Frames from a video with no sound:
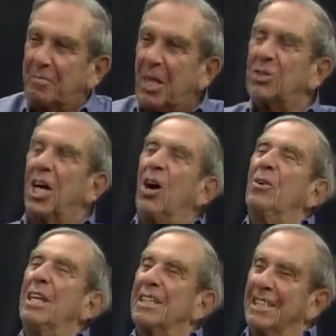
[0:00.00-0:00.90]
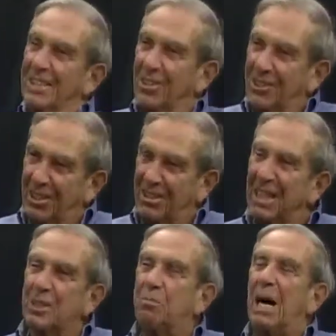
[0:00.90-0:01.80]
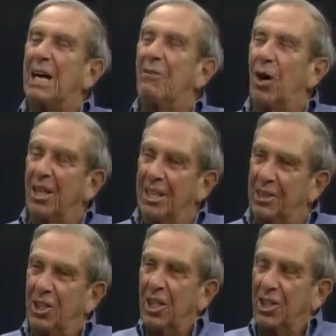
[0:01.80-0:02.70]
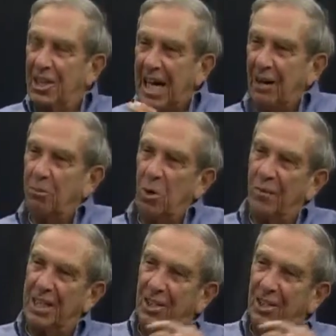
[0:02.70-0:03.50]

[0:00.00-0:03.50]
So you're, in spite of all this, you're now moving.